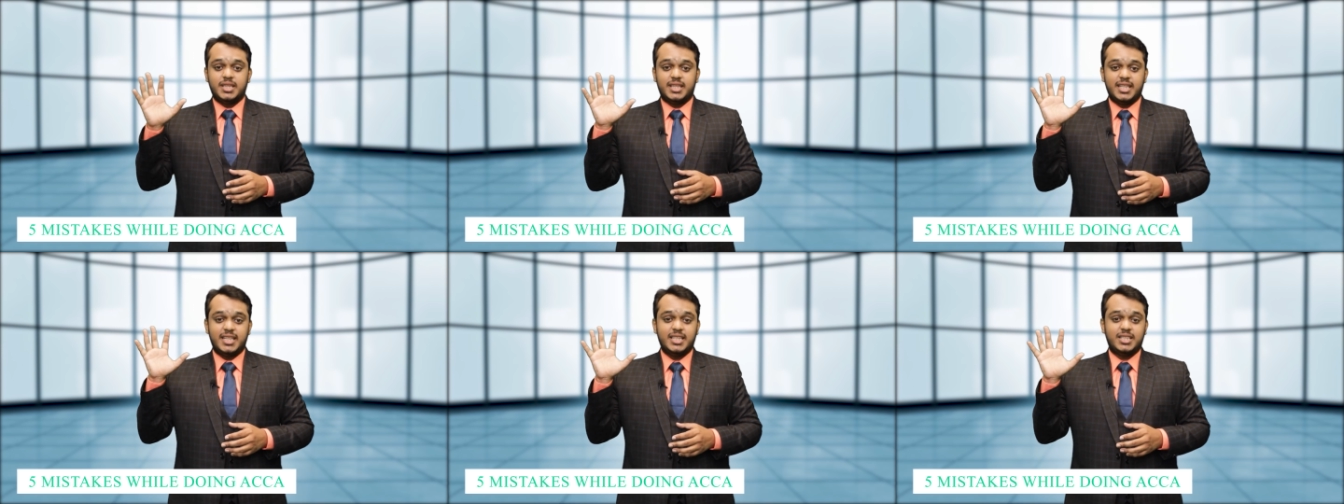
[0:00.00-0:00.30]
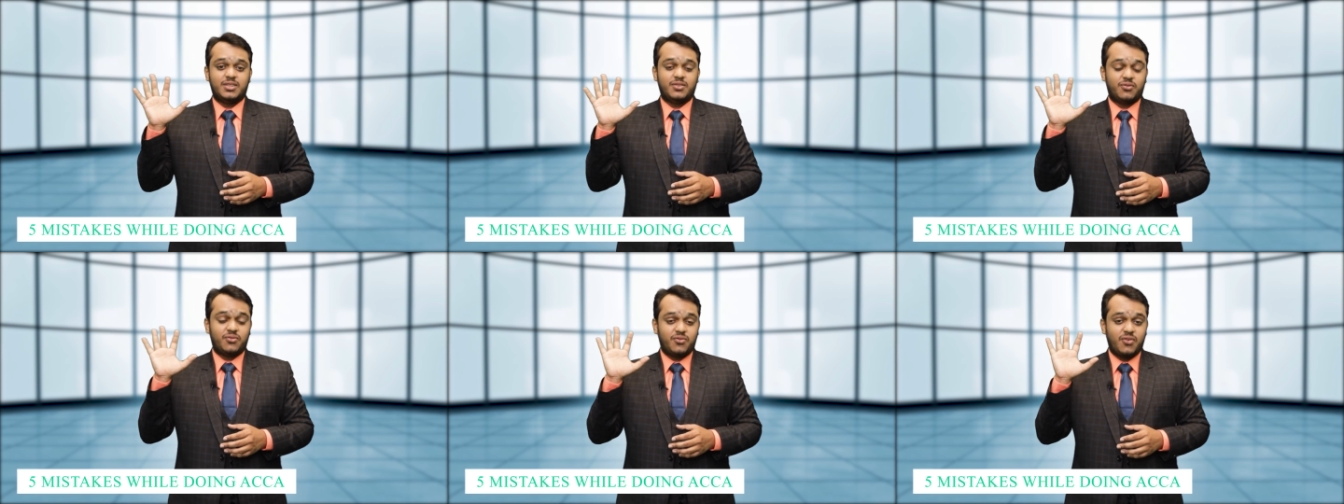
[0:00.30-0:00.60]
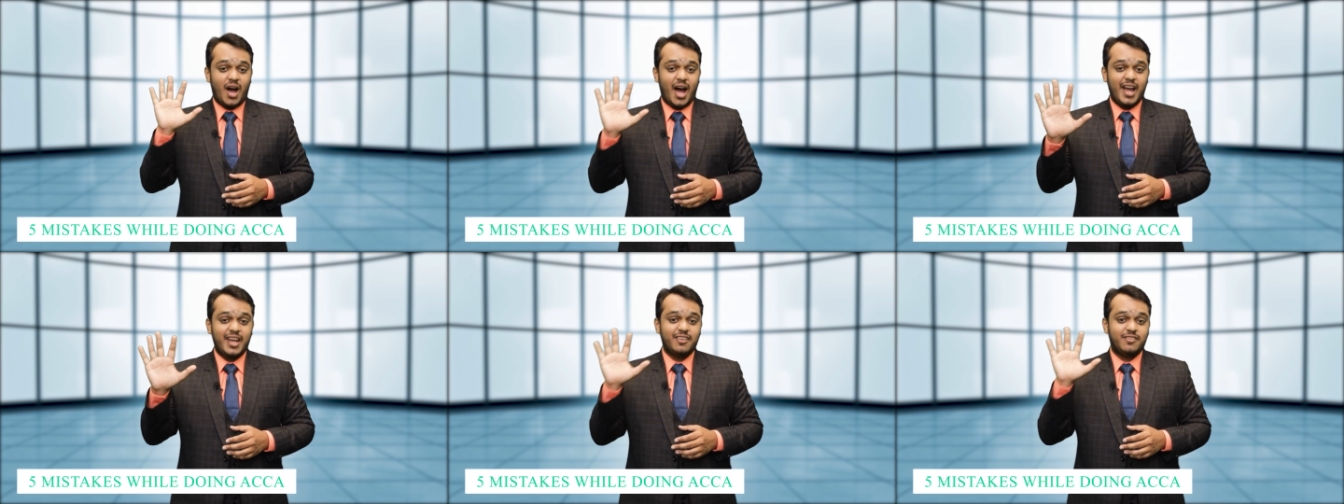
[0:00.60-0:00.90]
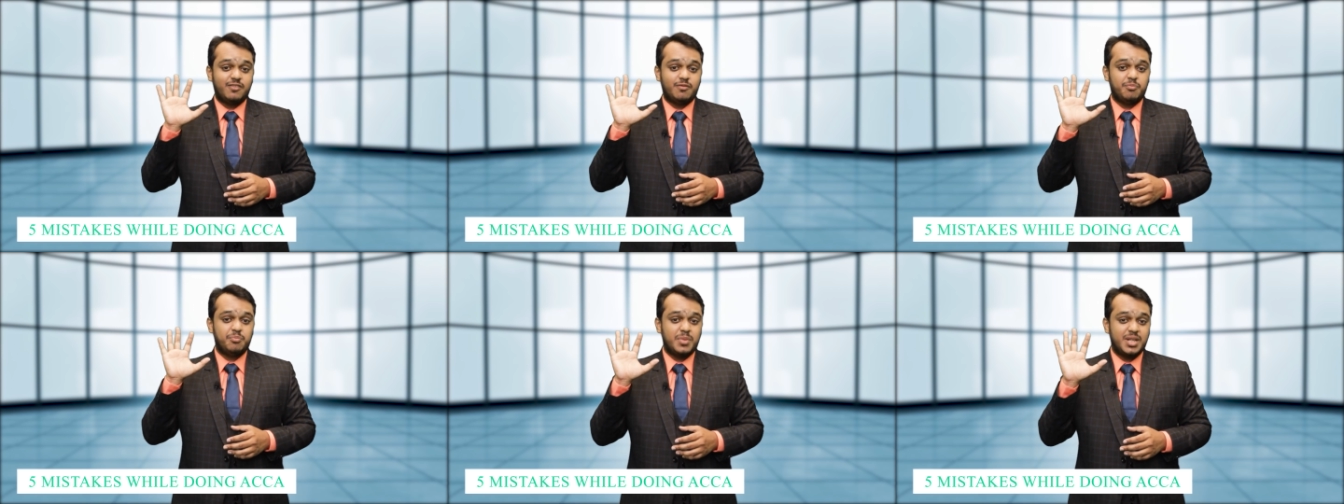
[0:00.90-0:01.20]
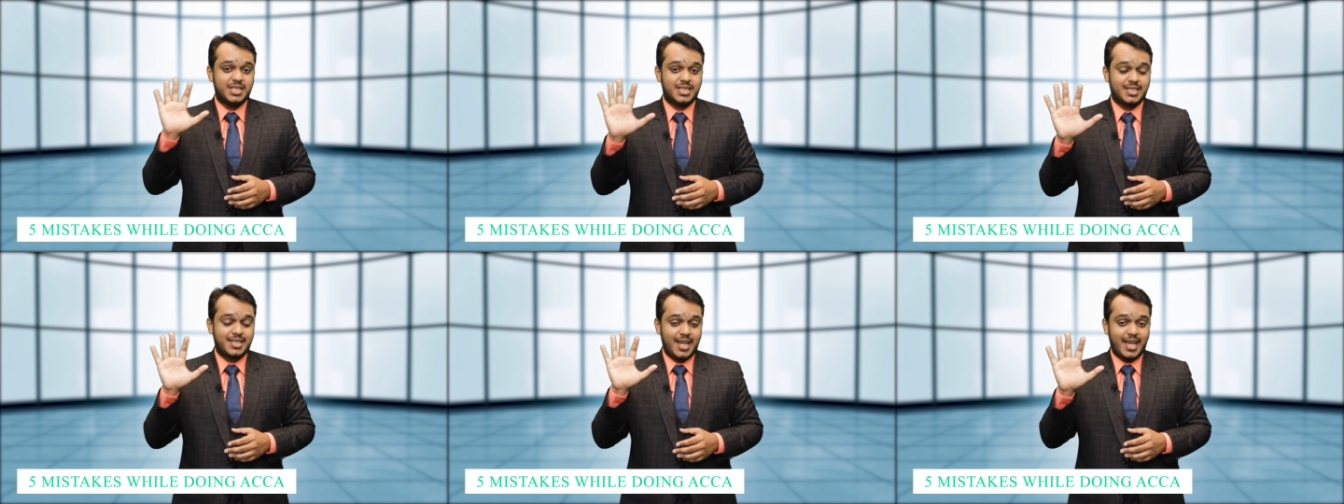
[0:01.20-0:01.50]
these 5
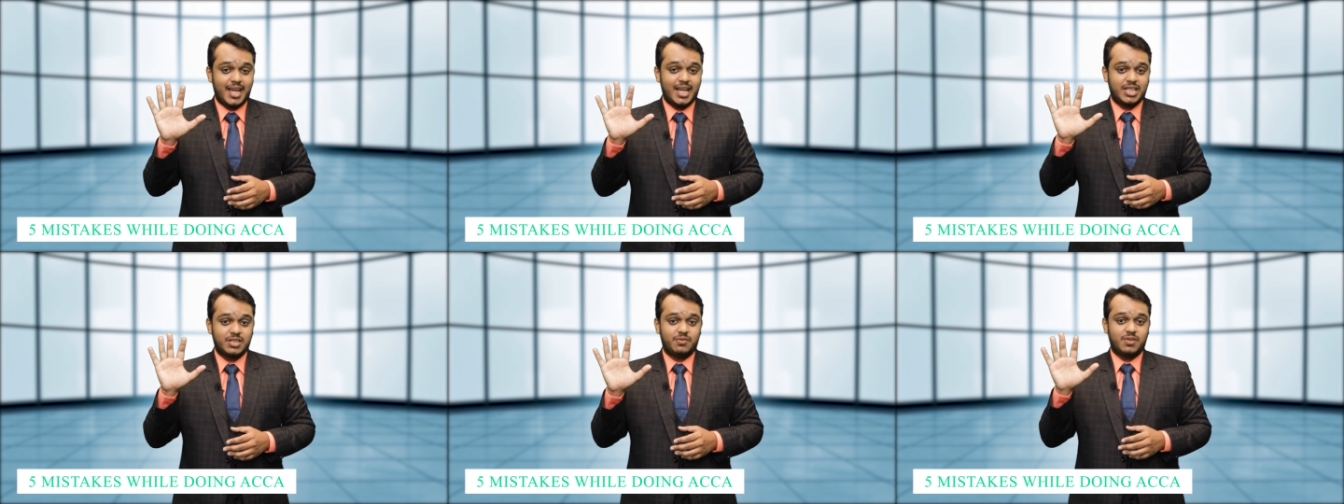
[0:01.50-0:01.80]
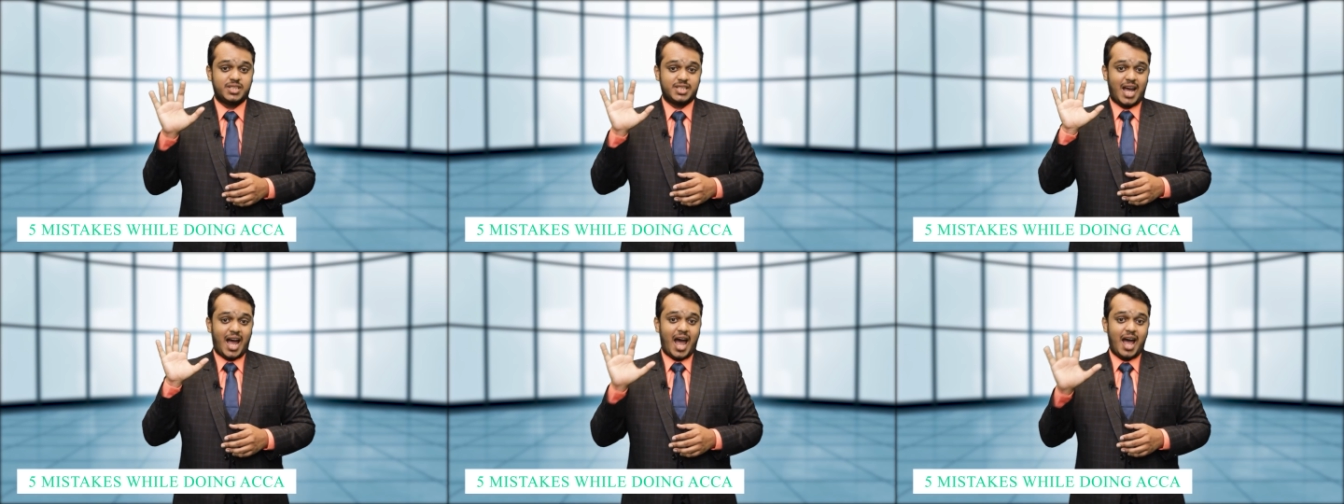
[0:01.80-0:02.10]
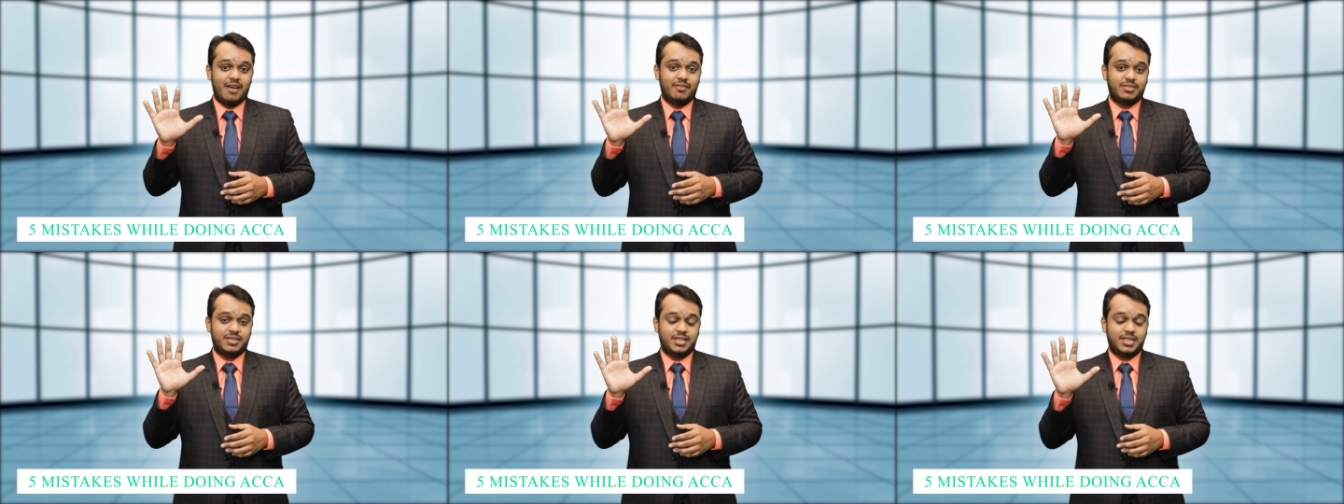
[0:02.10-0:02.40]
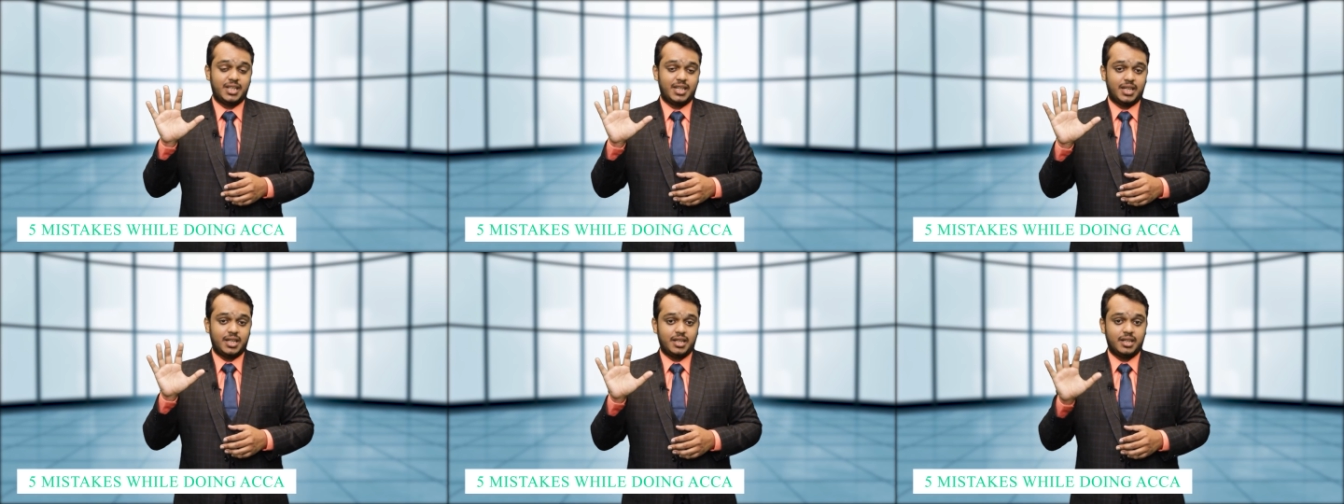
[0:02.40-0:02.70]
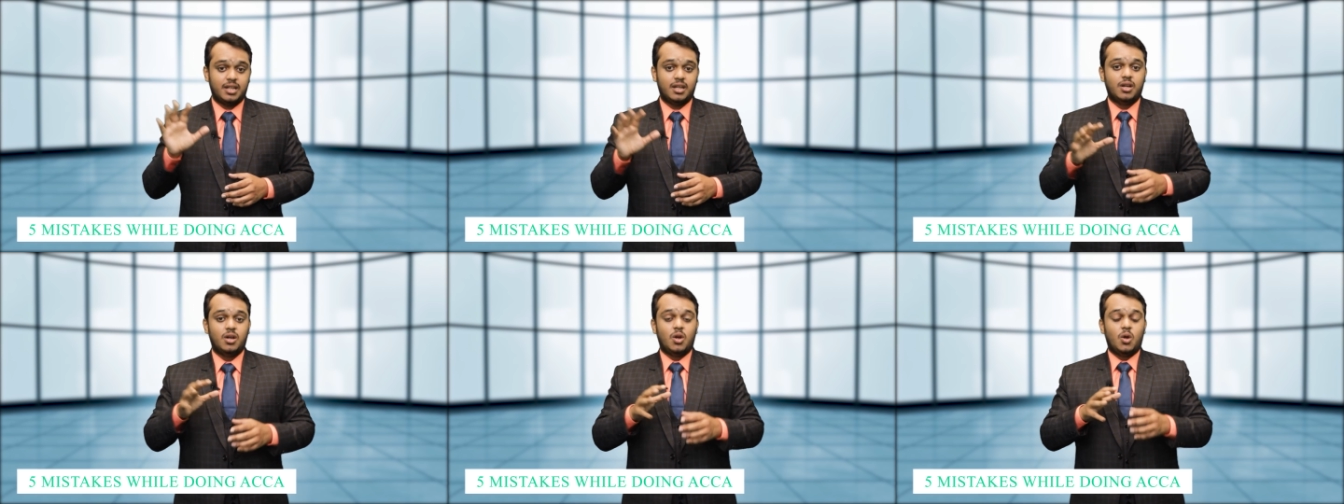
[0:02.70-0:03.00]
mistakes which I have
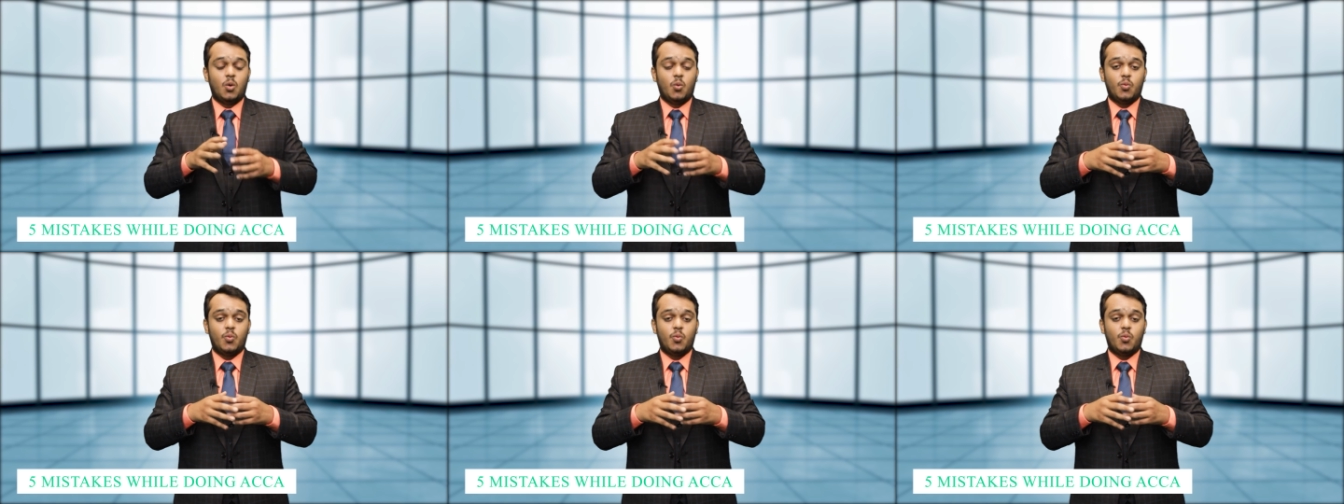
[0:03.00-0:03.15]
seen